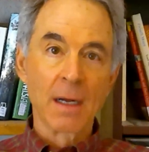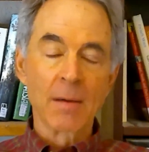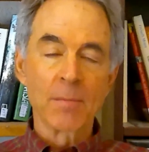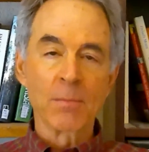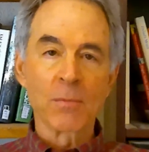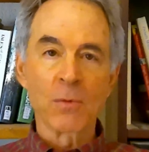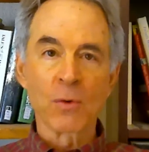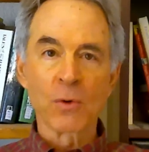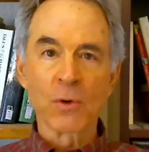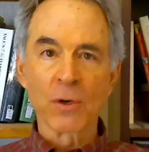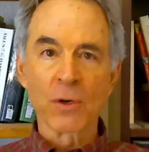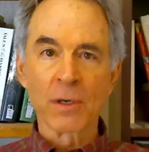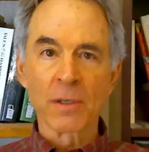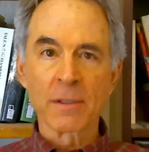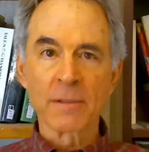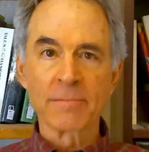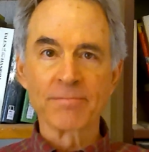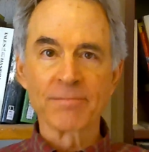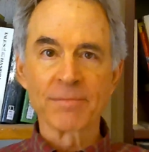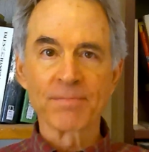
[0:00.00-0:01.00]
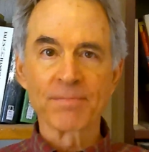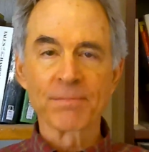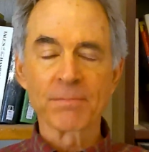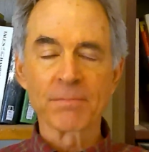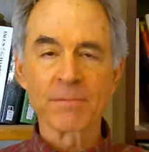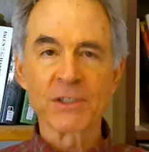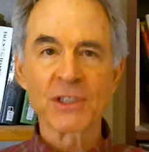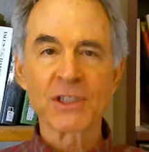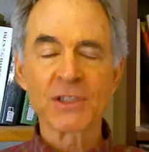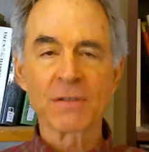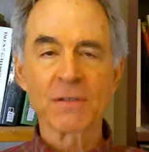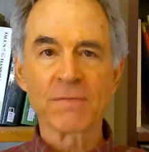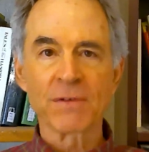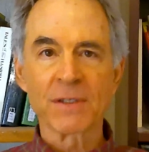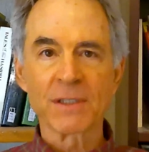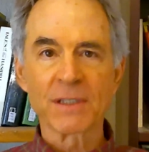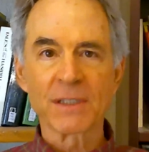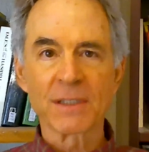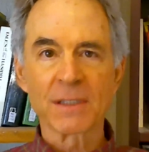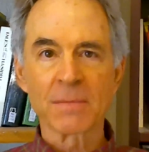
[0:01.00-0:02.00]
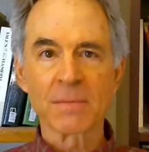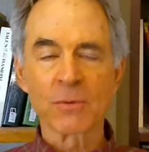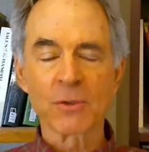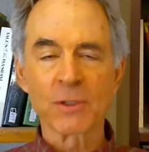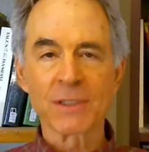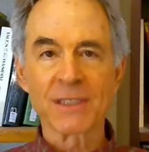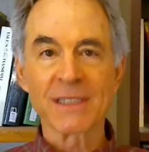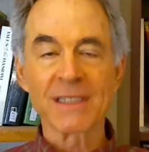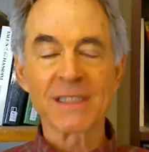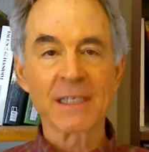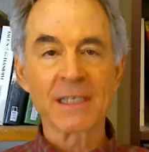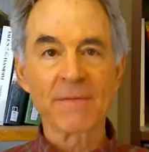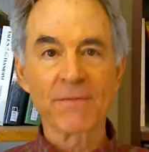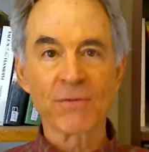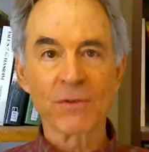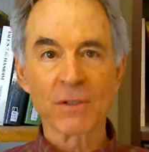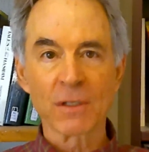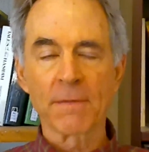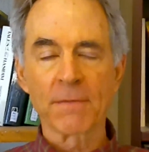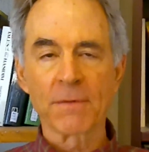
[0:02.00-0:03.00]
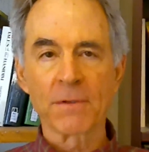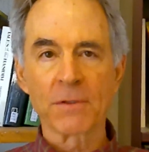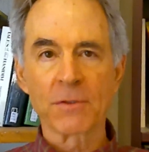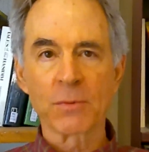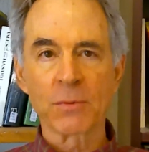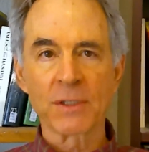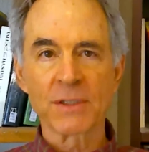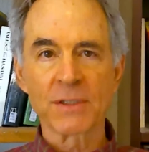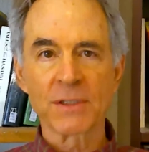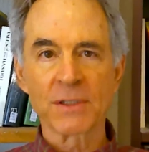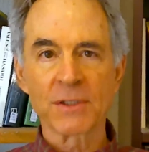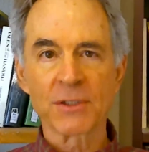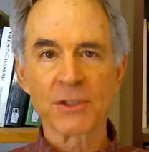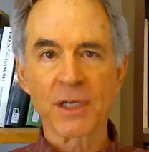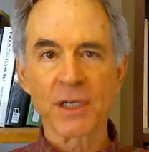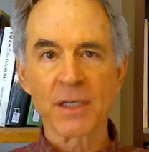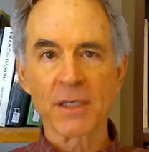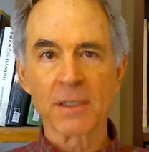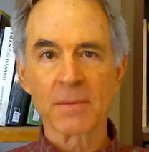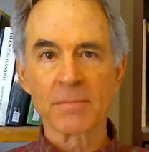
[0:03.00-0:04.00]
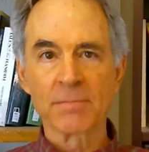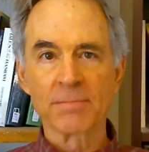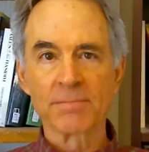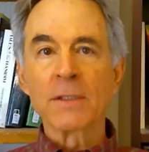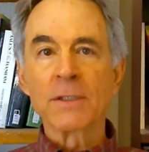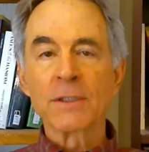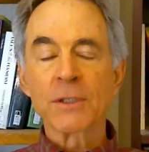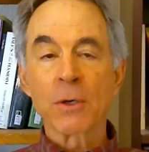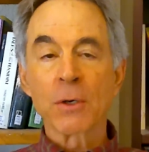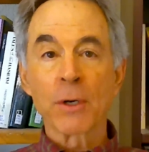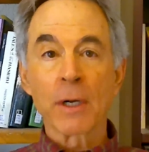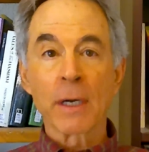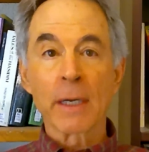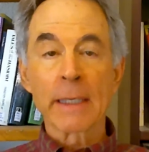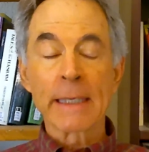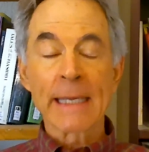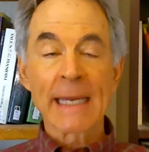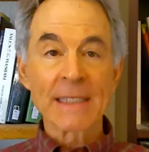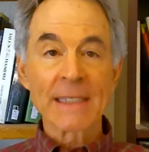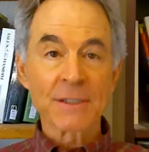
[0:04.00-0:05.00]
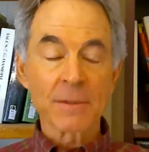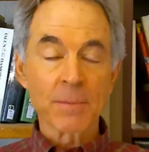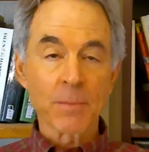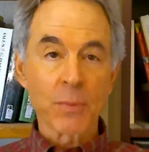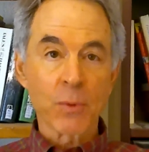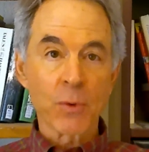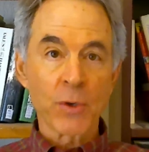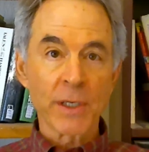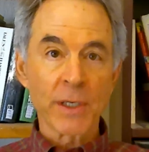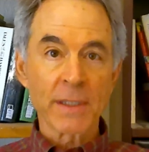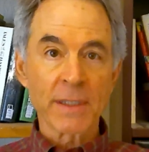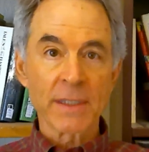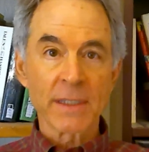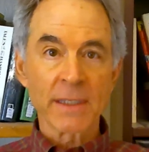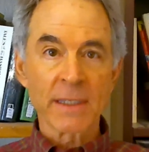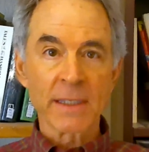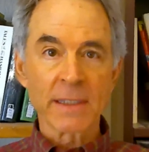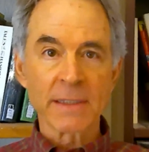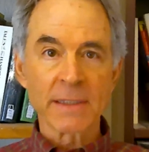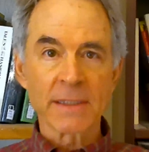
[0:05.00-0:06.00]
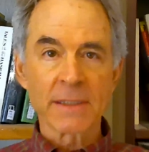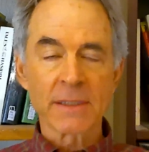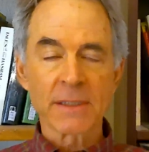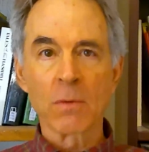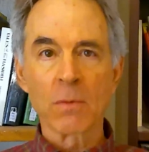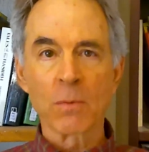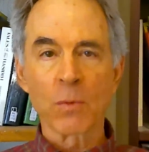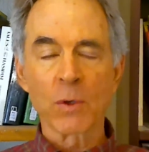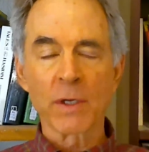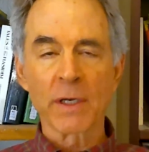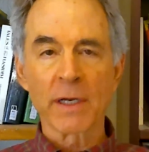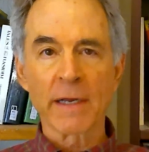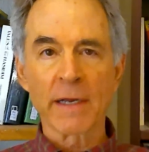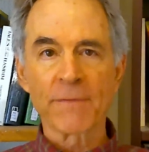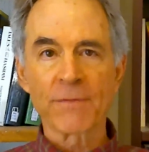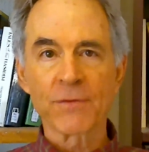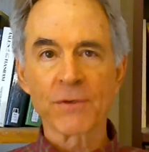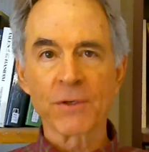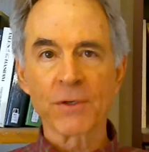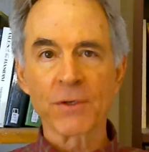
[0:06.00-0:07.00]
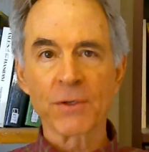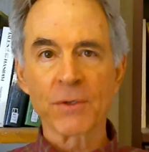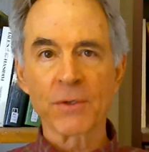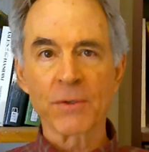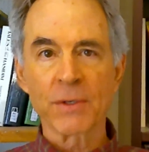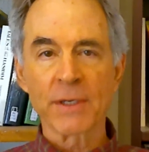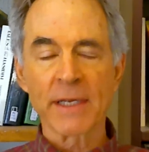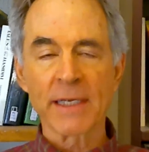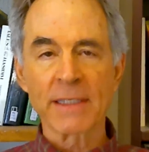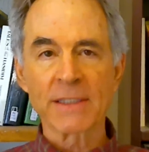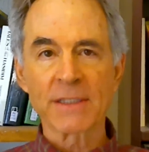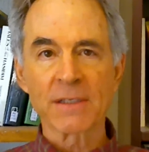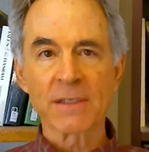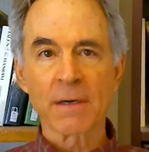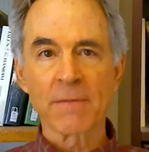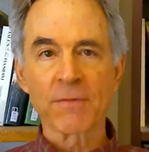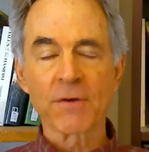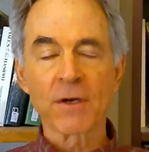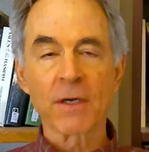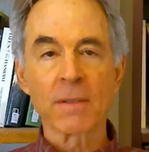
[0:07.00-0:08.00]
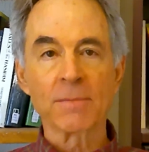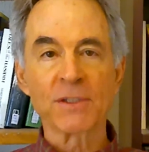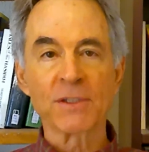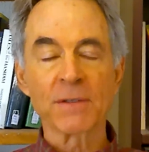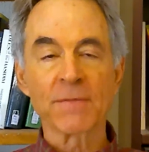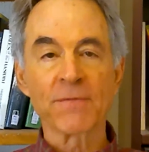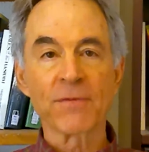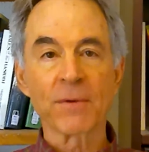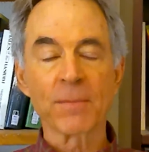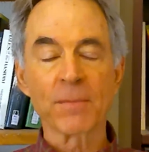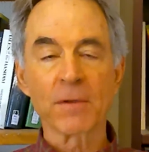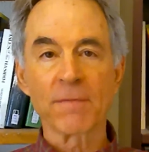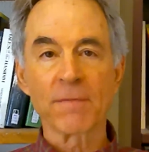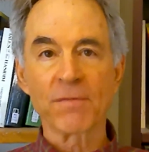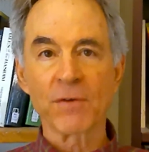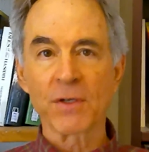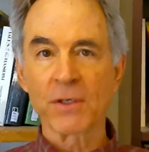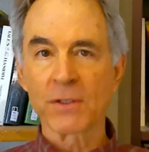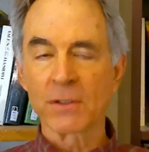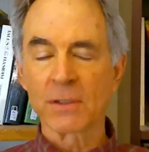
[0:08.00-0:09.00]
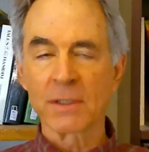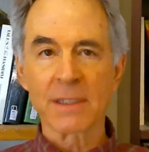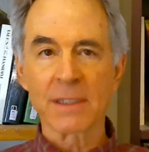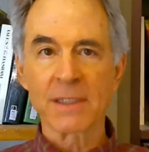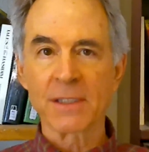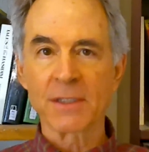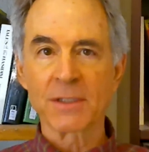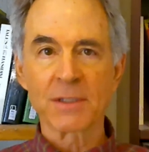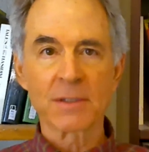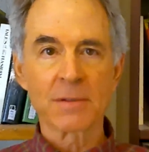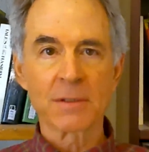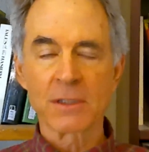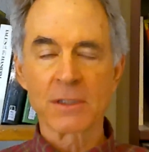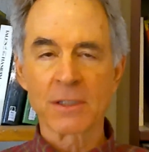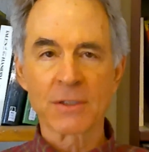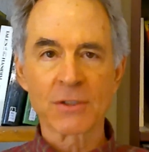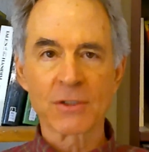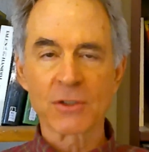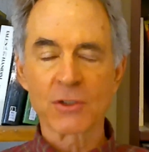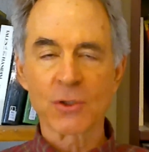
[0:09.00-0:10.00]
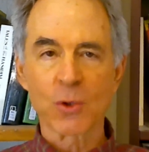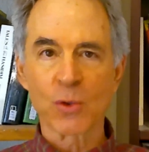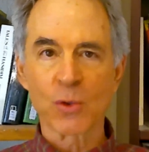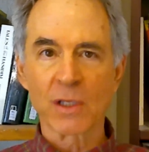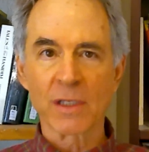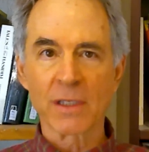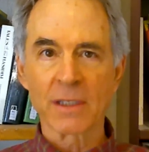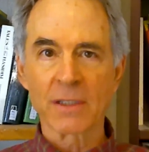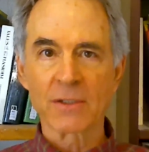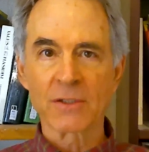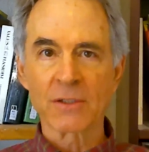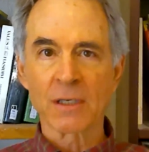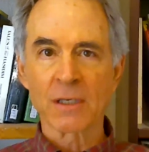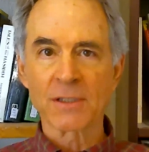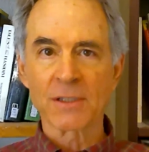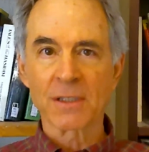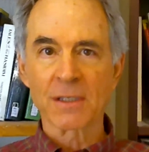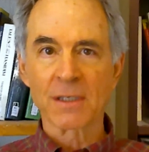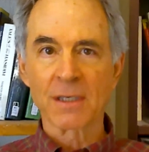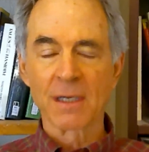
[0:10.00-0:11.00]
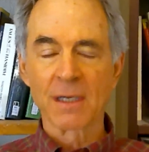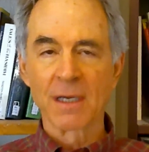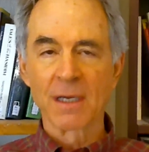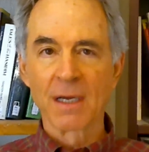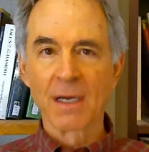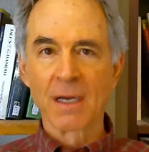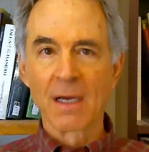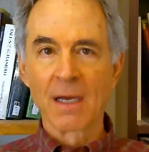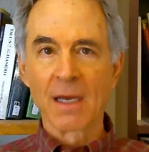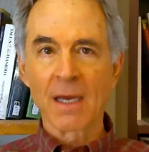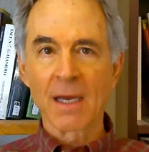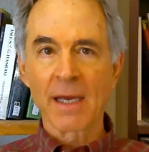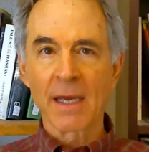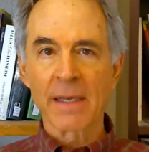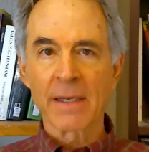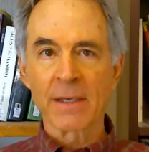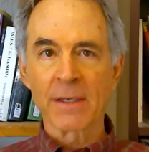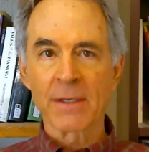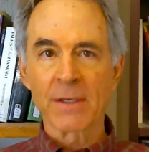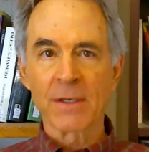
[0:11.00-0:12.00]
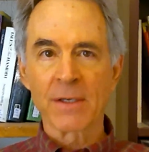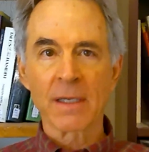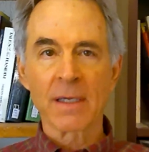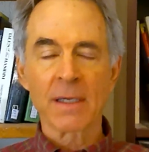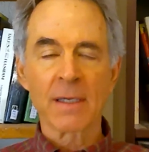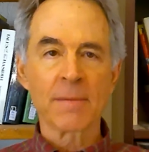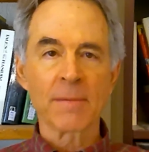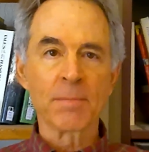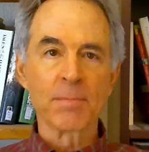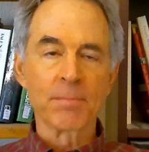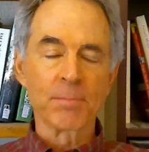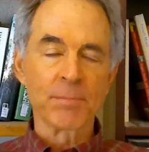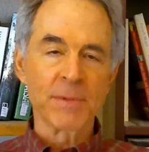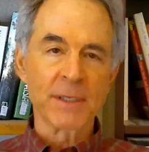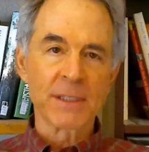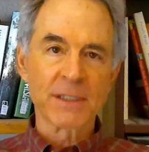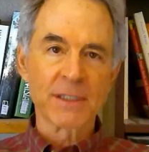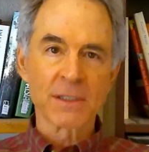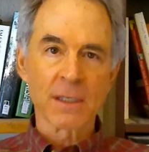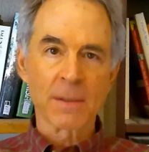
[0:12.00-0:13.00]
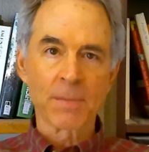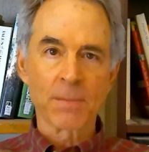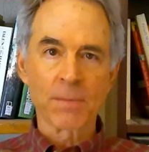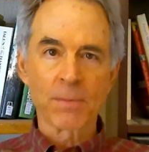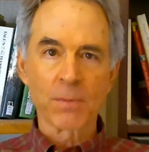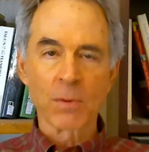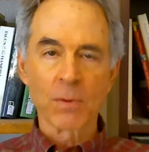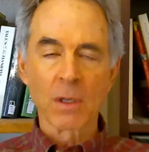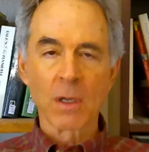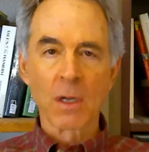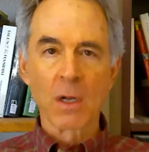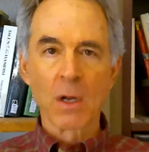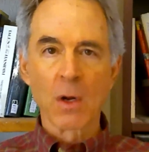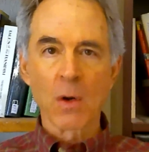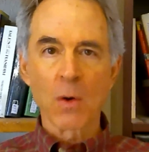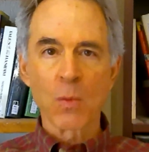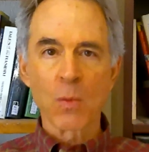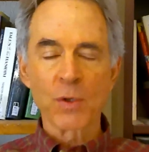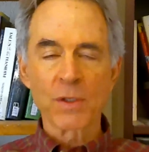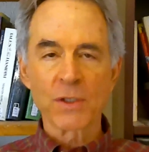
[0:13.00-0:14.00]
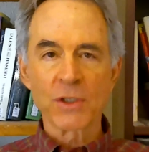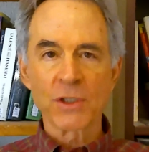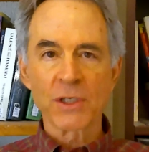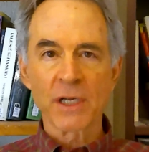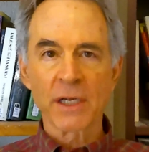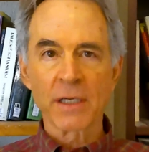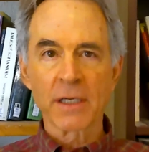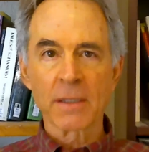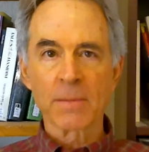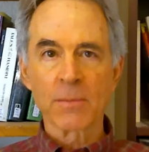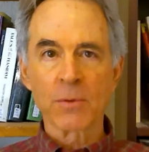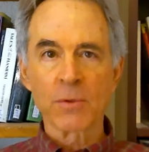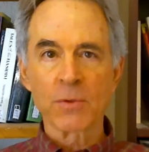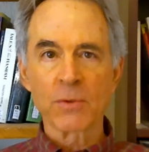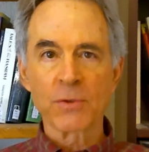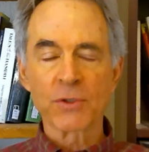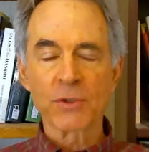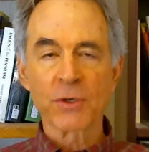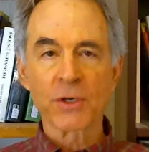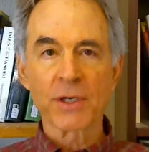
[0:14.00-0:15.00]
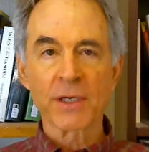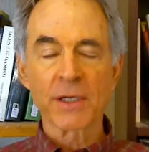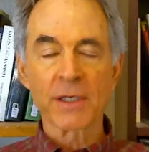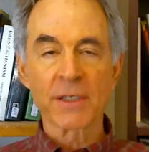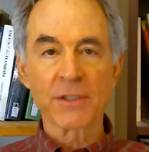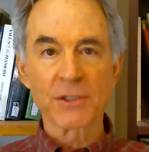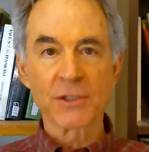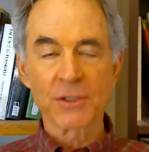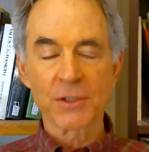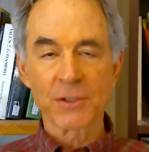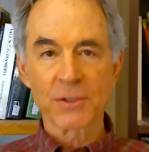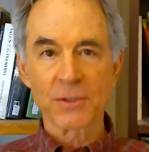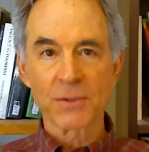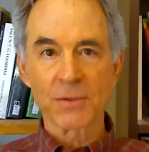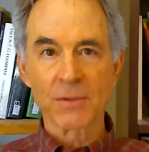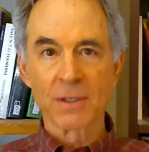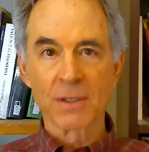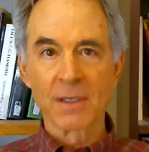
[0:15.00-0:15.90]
more mischievous, the more deceitful of the twins was Jacob. So a case in point is one afternoon Esau comes in from the field and he's just totally exhausted. And he meets up with Jacob, who's cooking a stew.